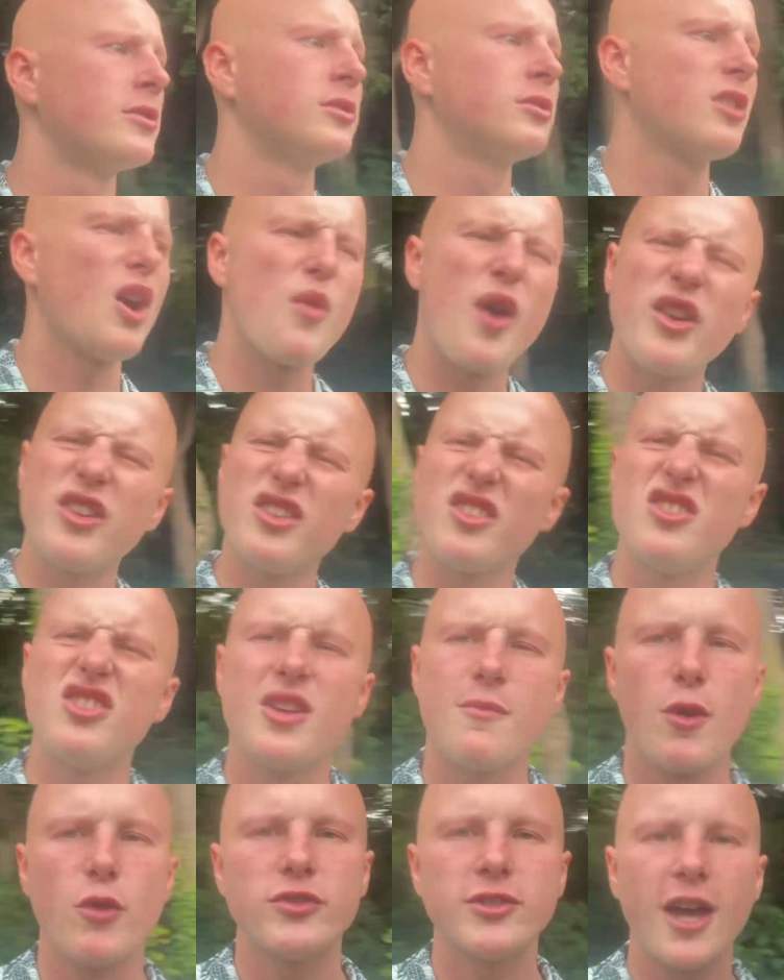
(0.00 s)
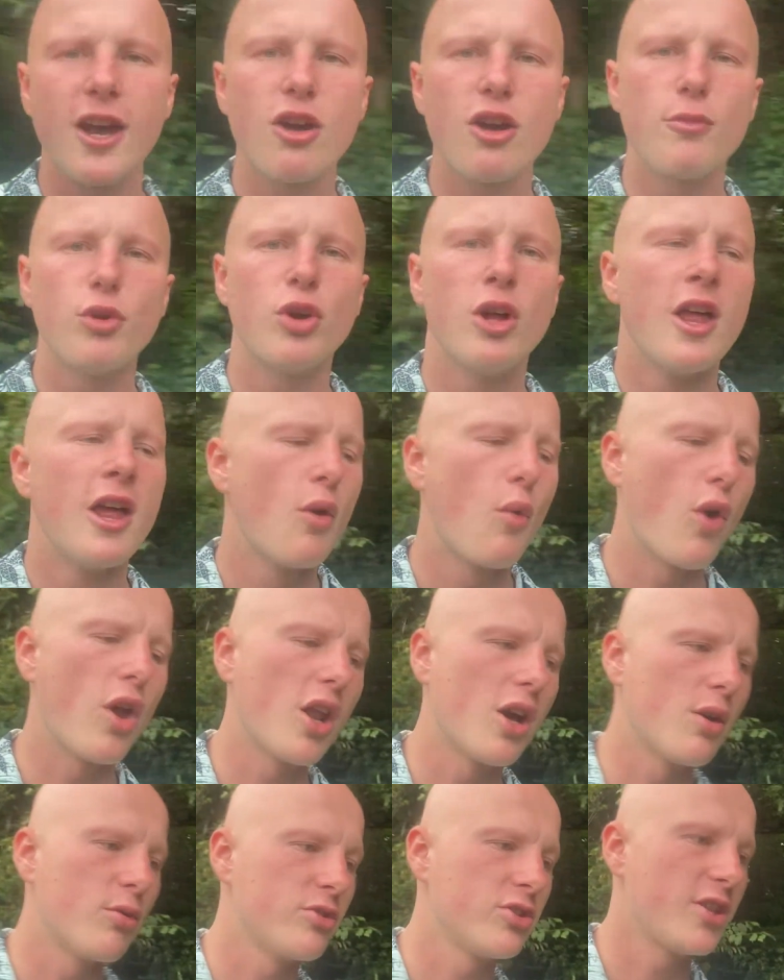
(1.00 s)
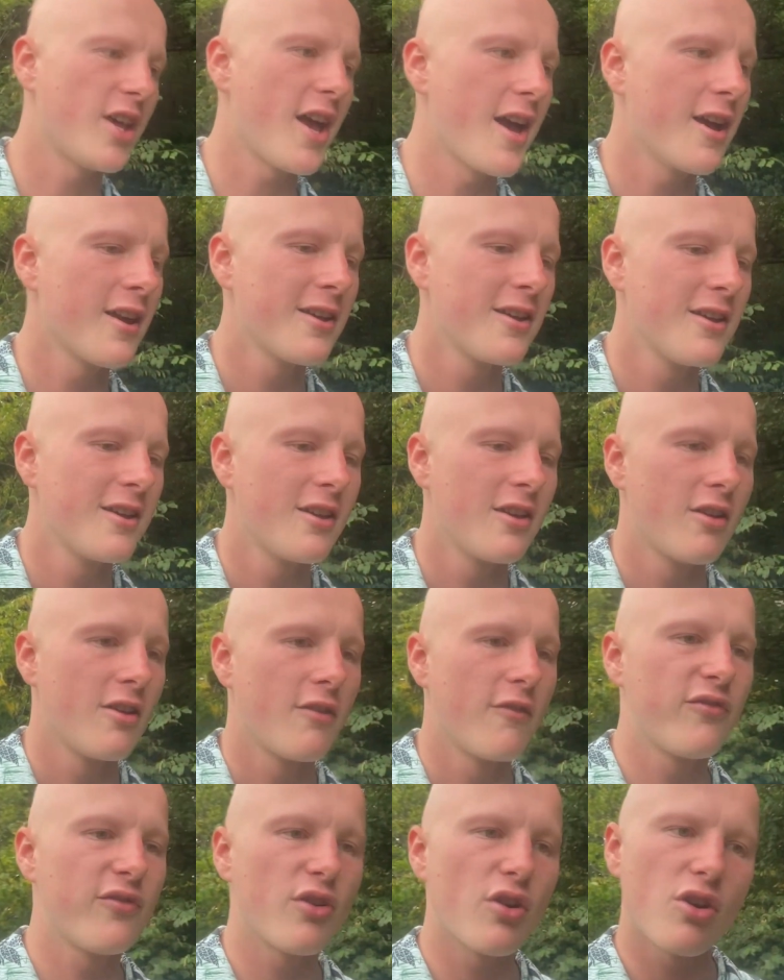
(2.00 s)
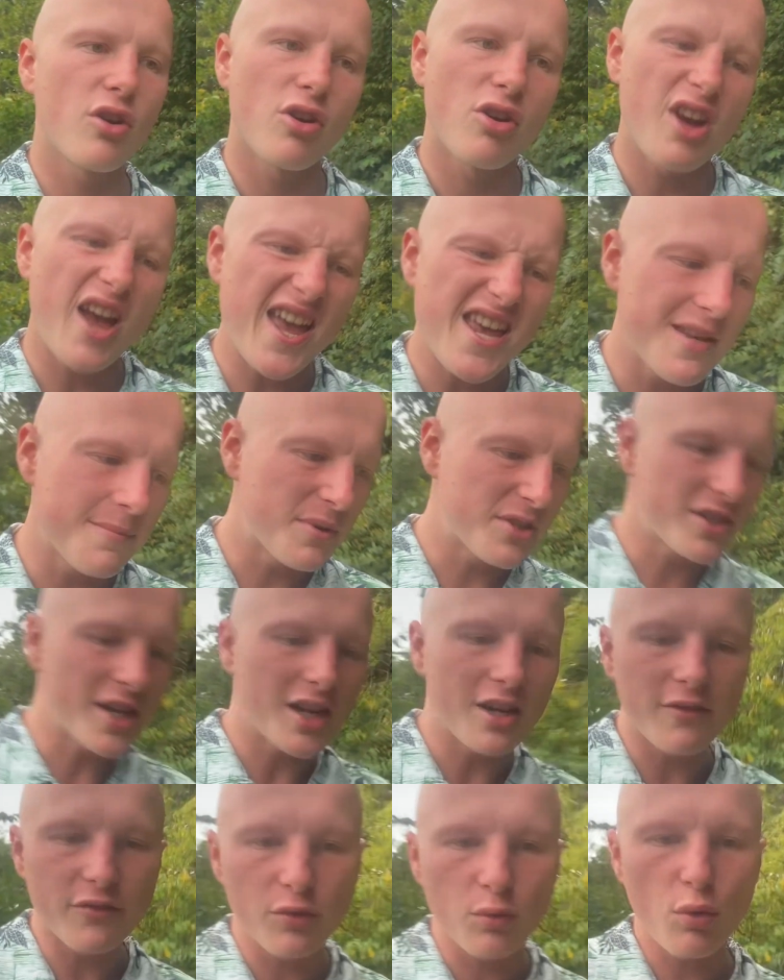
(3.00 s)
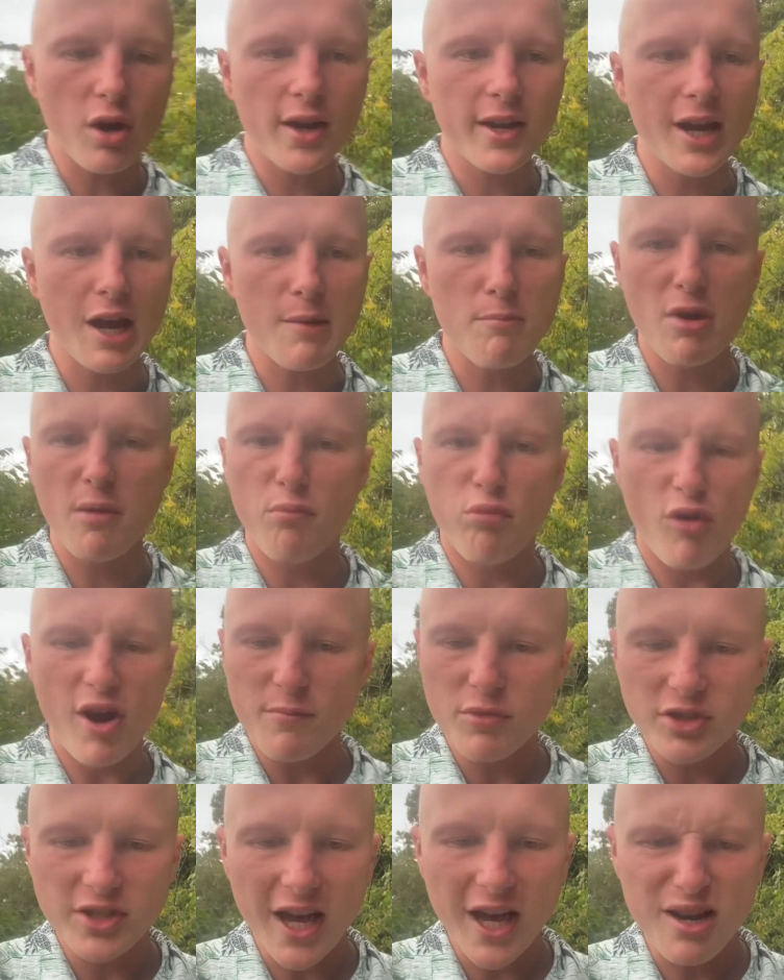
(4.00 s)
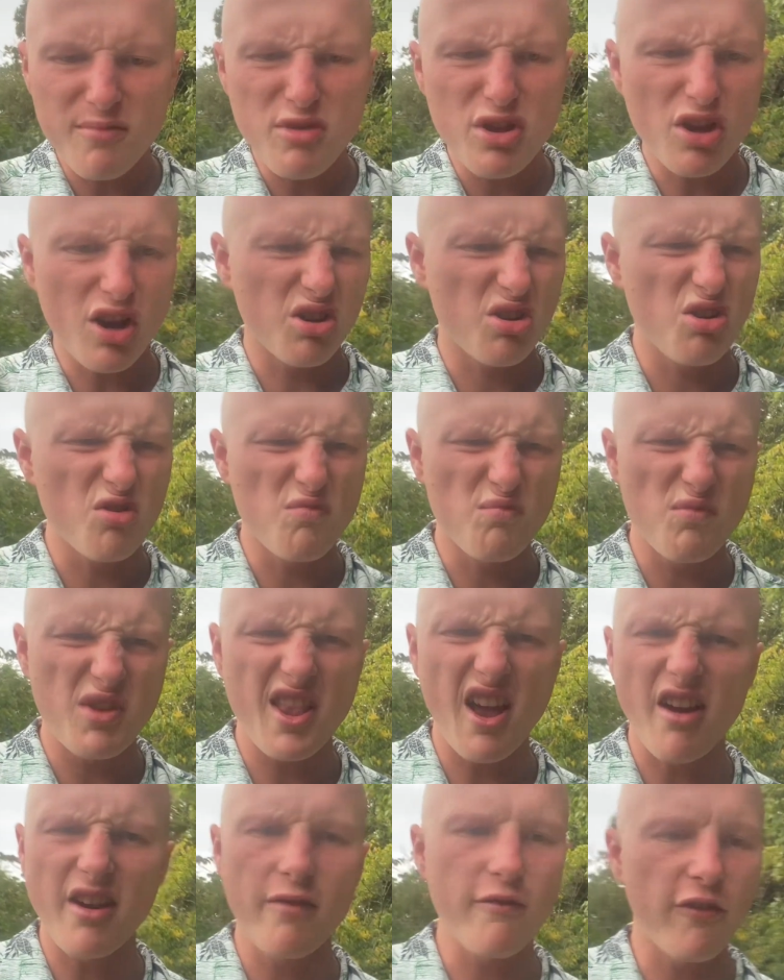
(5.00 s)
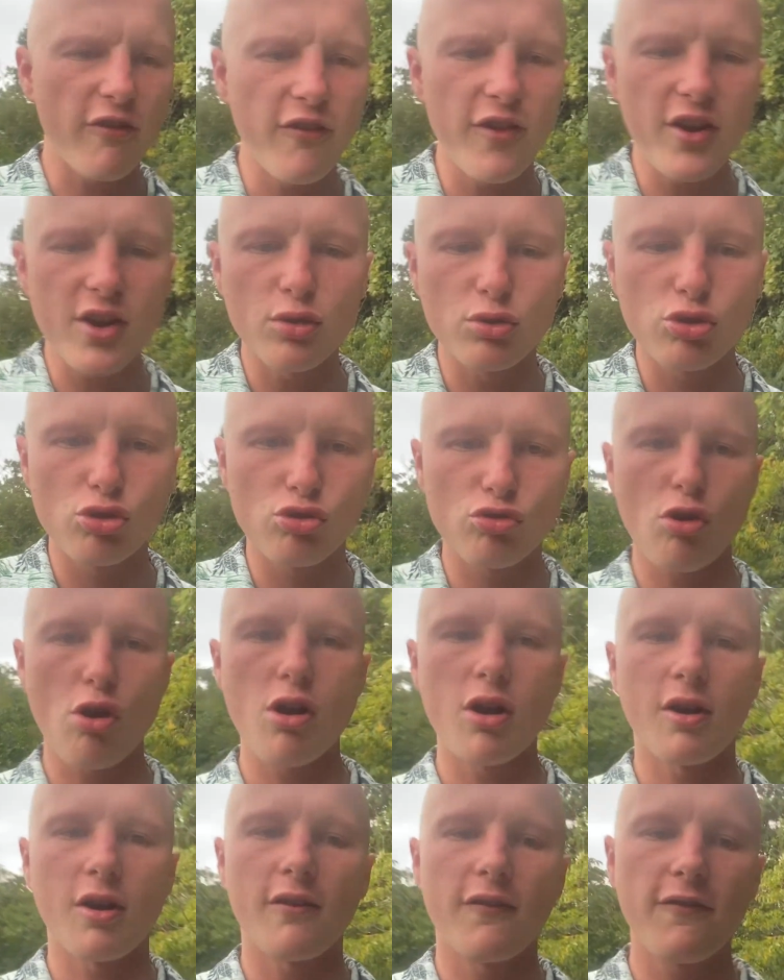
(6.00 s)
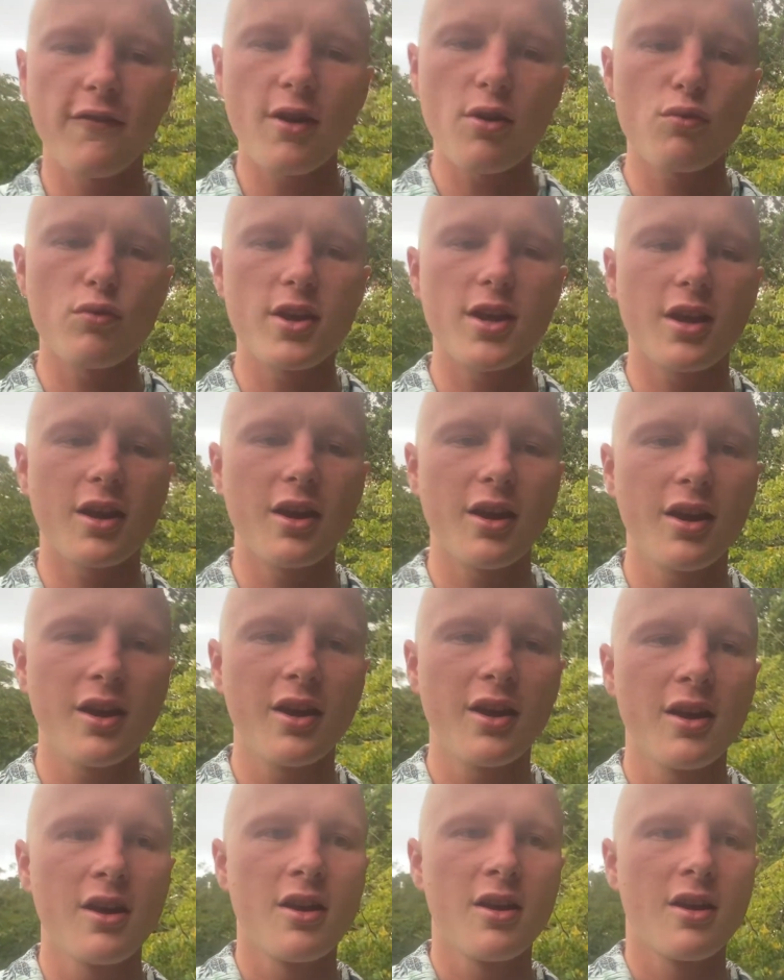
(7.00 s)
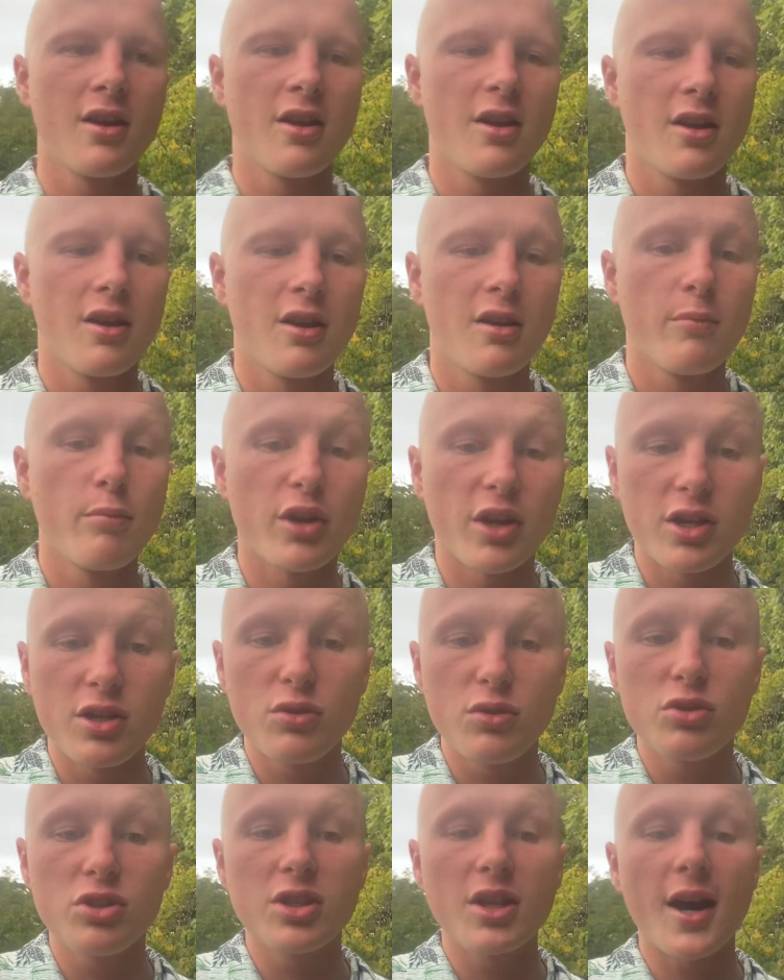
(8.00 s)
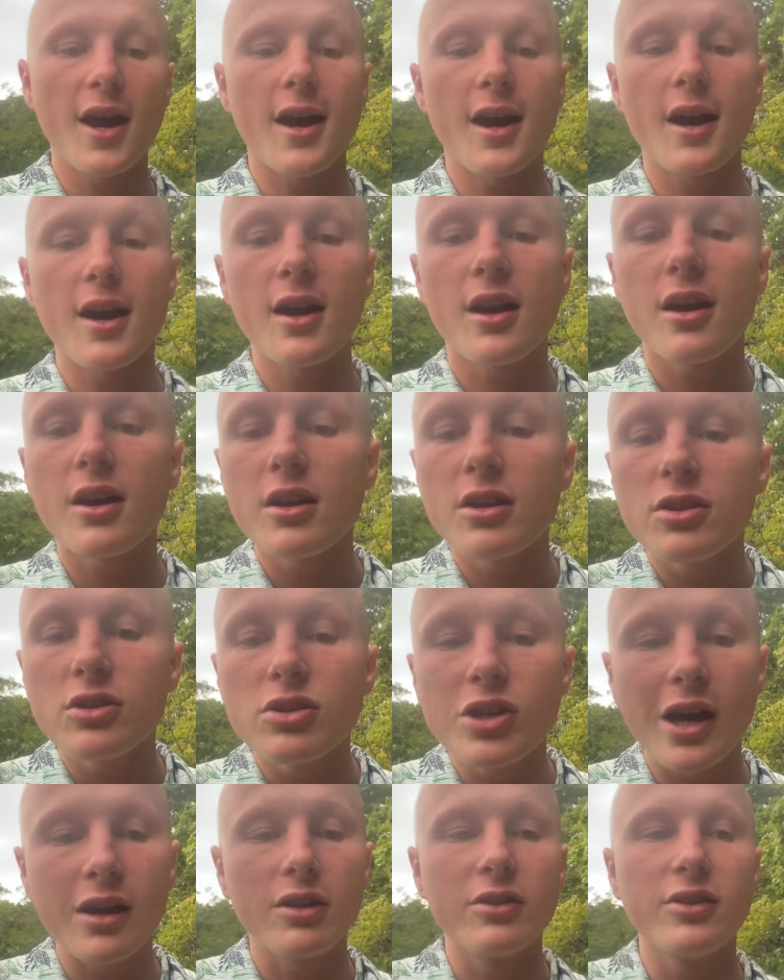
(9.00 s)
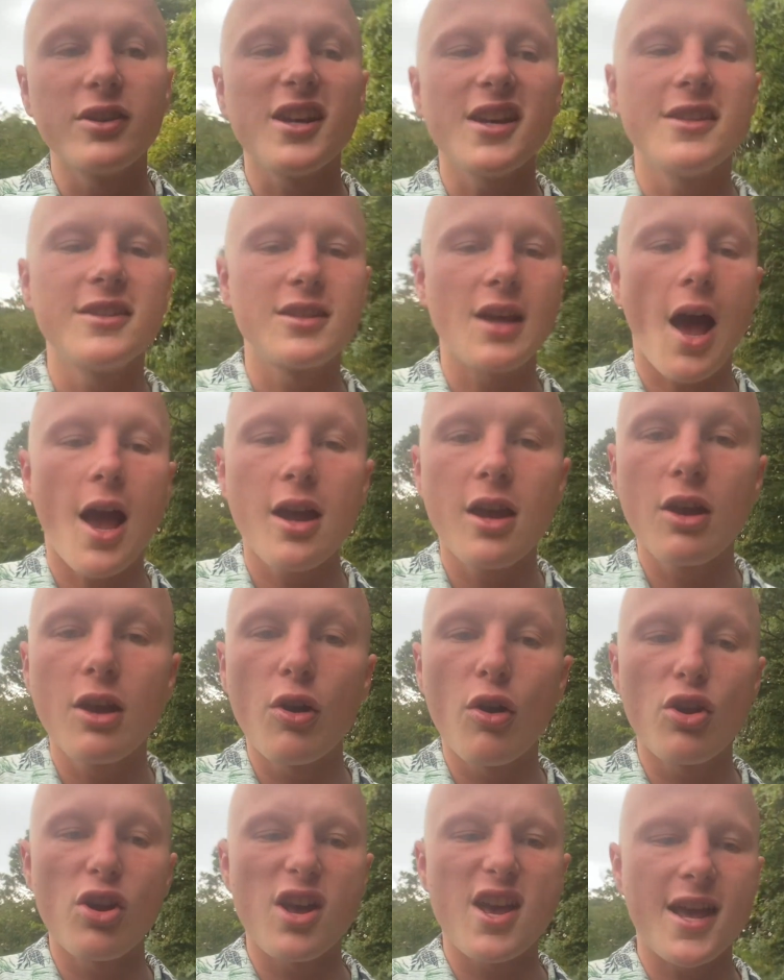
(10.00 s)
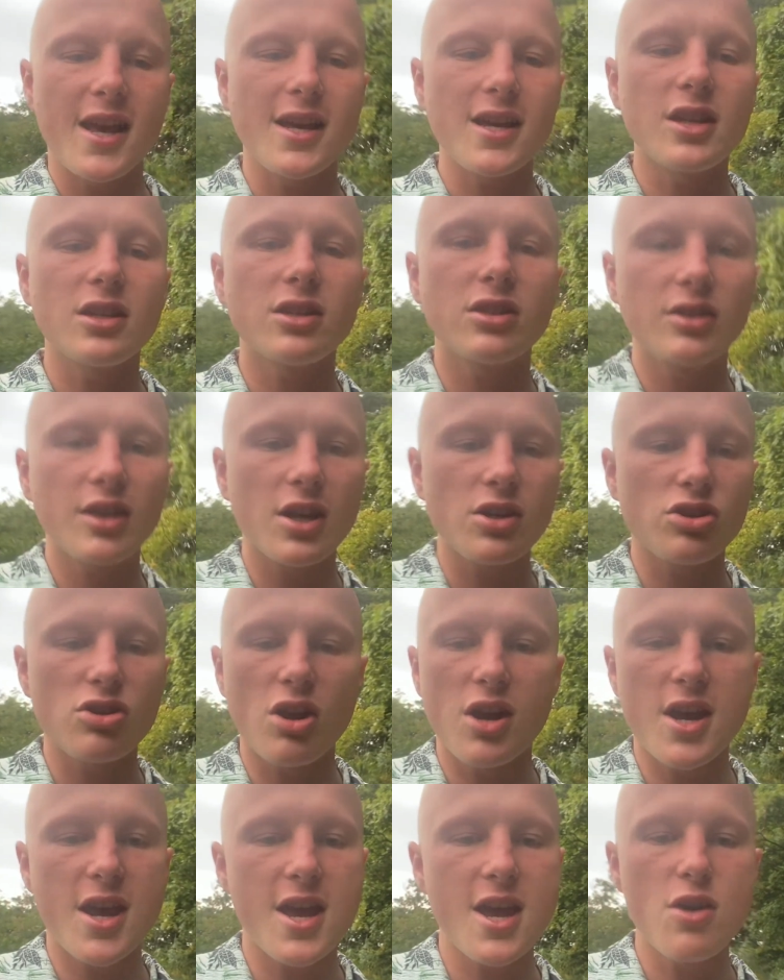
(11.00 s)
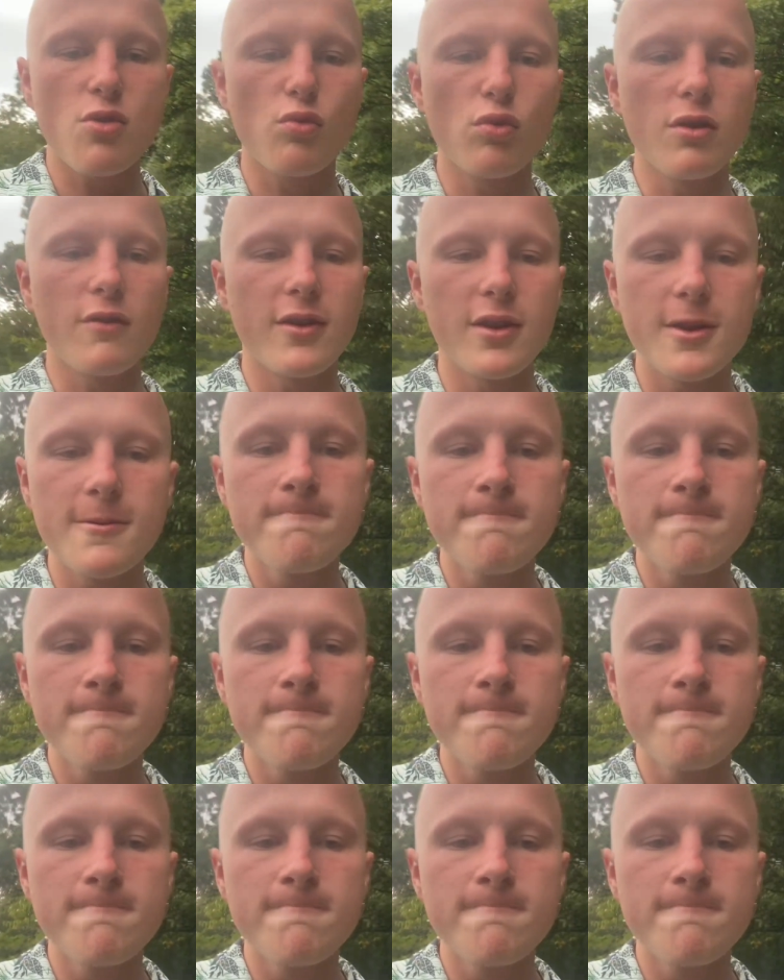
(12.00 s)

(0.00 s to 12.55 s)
I went to the gym, it was terrible. While I was there, for 80% of the workout, my brain was telling me that I couldn't be there. I didn't feel strong, I felt weak. But I used that, channeled it into anger, and I hit a session, I hit all of it.